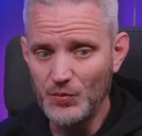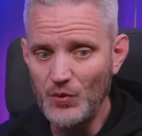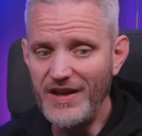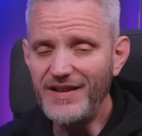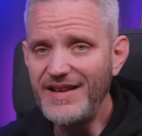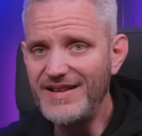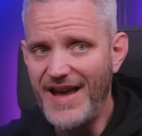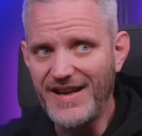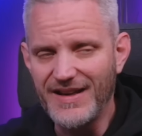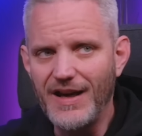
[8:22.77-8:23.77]
really
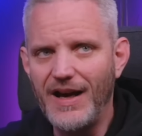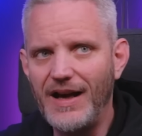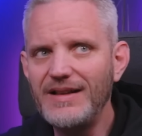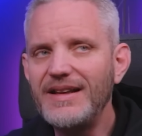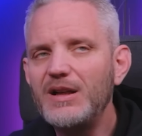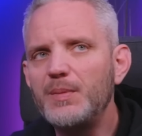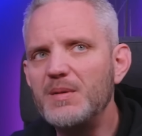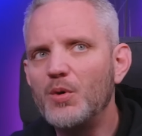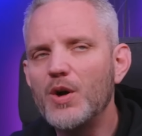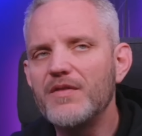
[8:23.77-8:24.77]
like a little
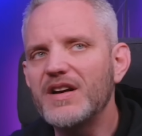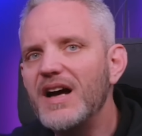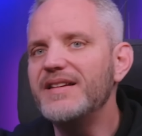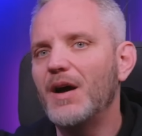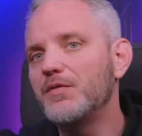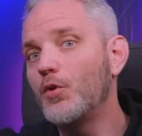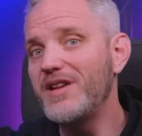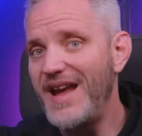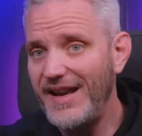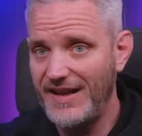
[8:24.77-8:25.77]
bit more of a cut down
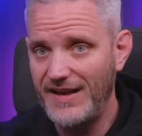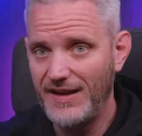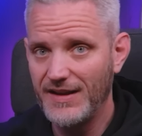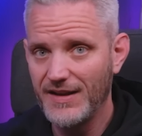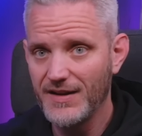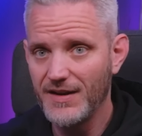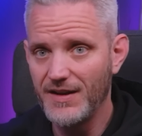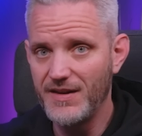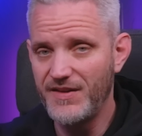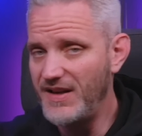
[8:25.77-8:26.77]
4080
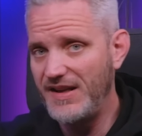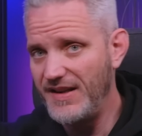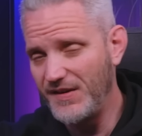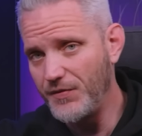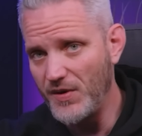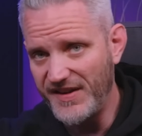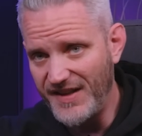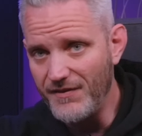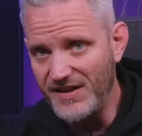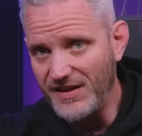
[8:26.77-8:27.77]
than it is a
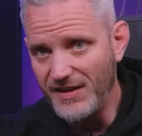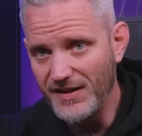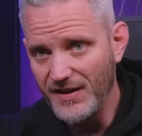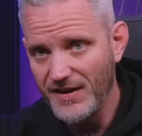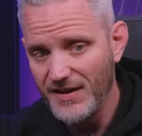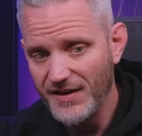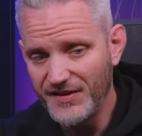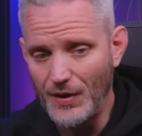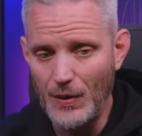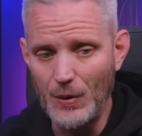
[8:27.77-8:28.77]
4070.
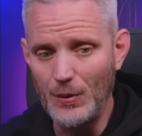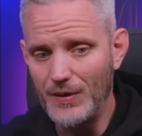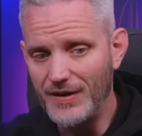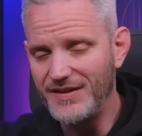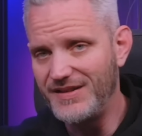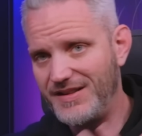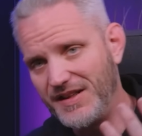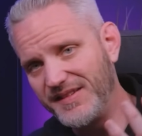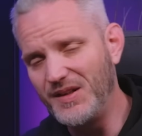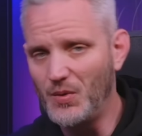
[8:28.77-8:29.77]
So you
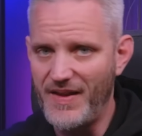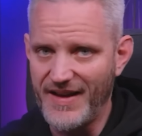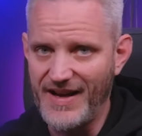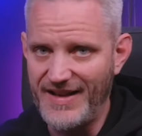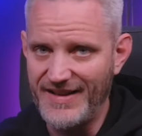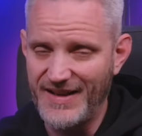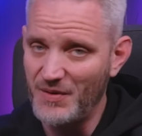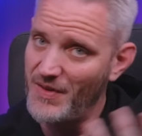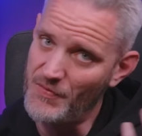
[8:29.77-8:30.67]
can see why they kind of had to get rid of the